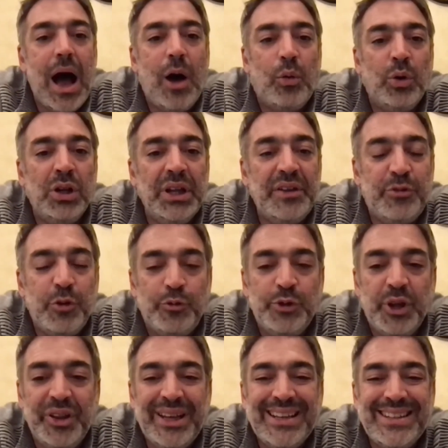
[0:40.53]
really
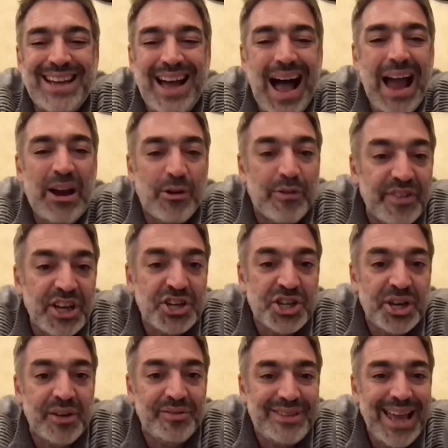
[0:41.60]
fulfill the entire
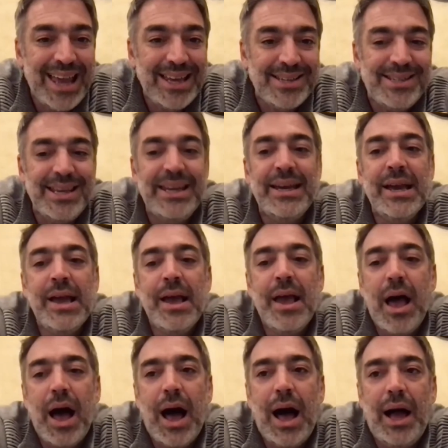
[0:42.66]
vision of
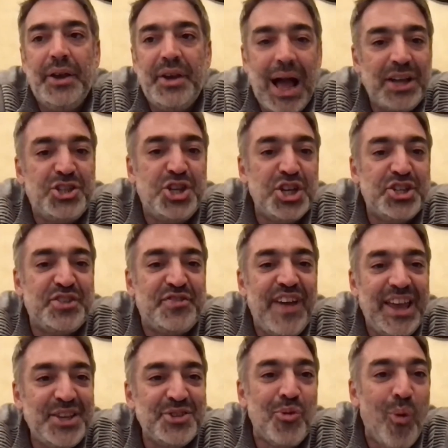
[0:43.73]
D.AI.SY, not just
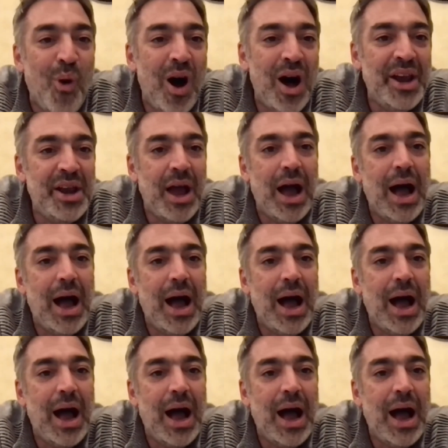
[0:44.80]
phase 1,